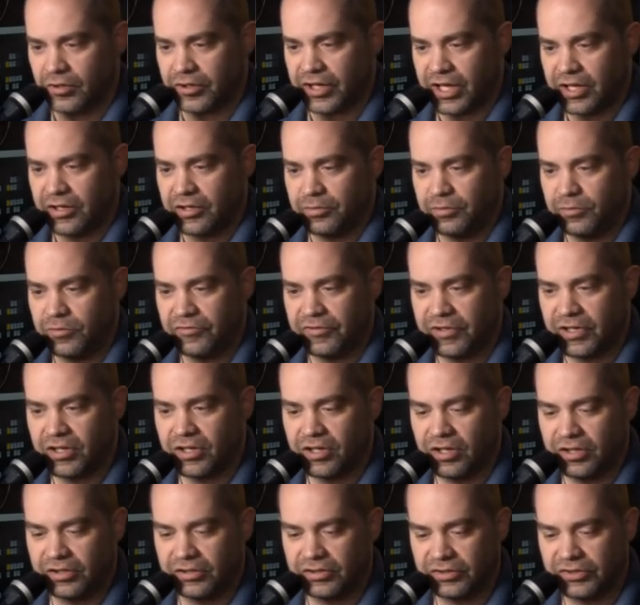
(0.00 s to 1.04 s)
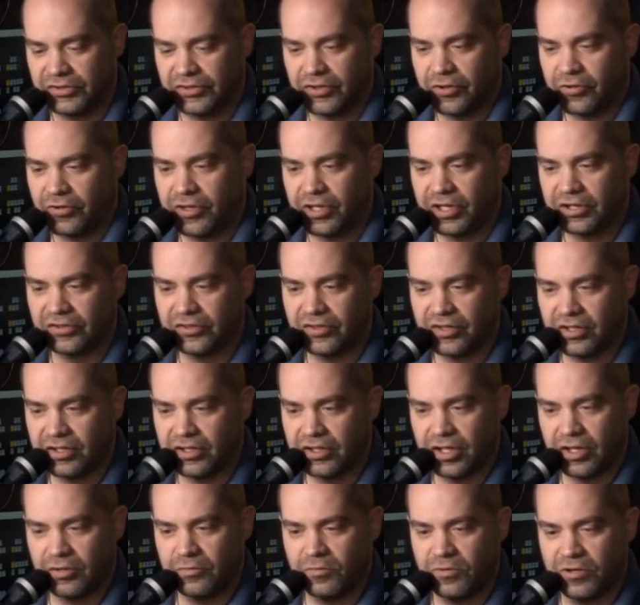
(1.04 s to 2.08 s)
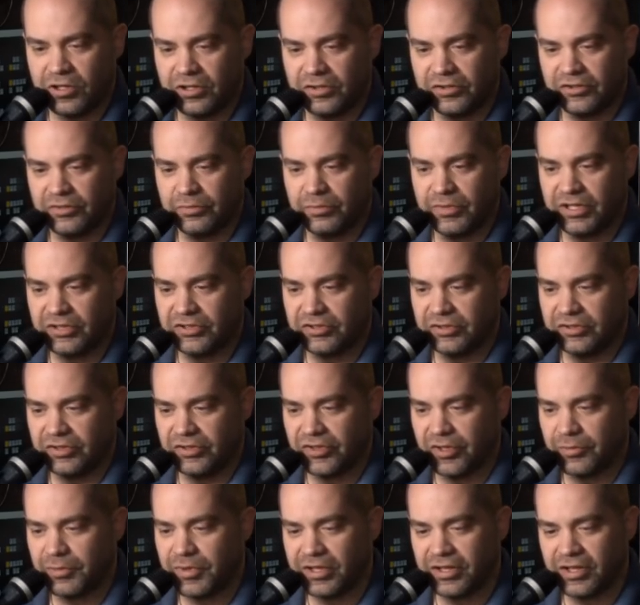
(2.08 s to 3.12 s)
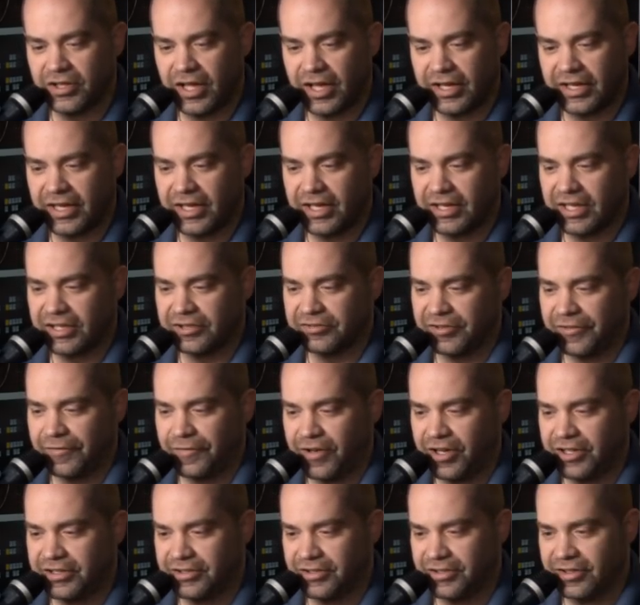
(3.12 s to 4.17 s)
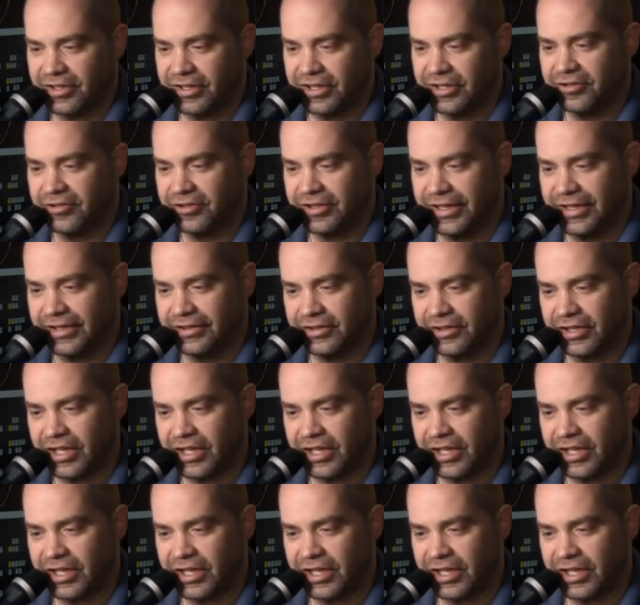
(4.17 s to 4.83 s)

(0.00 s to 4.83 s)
Okay, moving on. So the next thing I wanted to mention is something I can't actually find on the internet.